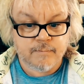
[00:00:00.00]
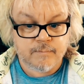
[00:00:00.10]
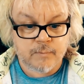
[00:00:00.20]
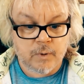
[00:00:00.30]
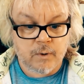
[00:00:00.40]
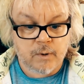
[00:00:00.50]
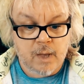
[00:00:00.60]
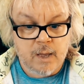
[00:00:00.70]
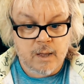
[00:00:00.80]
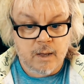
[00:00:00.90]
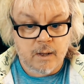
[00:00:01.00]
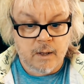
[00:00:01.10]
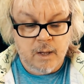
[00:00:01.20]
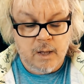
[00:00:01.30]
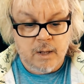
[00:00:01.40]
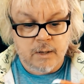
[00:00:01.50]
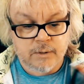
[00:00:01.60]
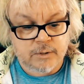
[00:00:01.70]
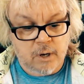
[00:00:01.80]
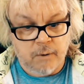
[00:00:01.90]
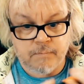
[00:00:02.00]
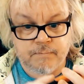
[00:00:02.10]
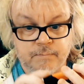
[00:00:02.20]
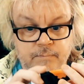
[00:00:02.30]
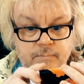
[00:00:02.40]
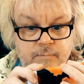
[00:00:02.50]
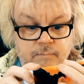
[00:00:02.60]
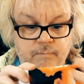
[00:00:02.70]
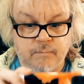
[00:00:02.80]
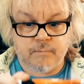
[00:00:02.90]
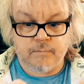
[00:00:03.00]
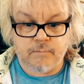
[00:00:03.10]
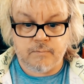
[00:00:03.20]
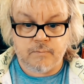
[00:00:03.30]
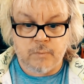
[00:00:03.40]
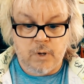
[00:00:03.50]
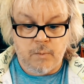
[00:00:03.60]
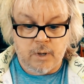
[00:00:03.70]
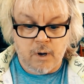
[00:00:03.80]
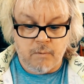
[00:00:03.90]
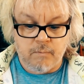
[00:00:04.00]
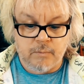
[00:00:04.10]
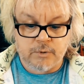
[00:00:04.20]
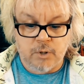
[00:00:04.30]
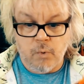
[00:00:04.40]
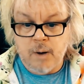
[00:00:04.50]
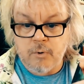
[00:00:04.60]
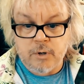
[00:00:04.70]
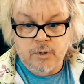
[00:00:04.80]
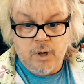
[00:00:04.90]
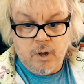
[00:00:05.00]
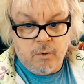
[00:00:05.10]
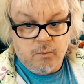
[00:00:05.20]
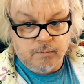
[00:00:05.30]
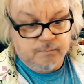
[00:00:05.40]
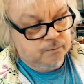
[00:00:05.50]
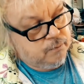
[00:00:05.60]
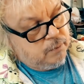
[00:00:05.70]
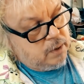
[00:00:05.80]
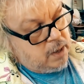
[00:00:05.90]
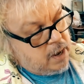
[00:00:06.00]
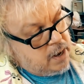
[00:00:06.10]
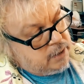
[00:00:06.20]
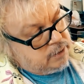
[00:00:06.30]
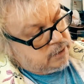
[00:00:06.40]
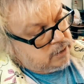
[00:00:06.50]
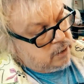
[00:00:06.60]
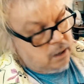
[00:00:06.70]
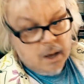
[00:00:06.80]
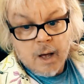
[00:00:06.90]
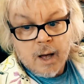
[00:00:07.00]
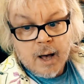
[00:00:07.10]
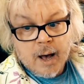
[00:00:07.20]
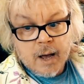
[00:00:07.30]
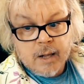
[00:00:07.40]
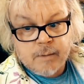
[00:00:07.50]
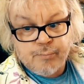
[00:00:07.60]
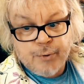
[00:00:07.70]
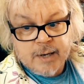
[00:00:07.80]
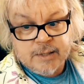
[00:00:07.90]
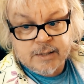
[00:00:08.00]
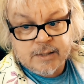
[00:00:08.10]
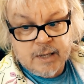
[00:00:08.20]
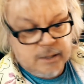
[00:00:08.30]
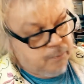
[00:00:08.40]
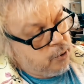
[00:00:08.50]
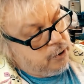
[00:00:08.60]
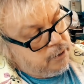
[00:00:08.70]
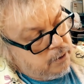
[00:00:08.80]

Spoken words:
Okay, so there we go. So what I'm going to do is I press this button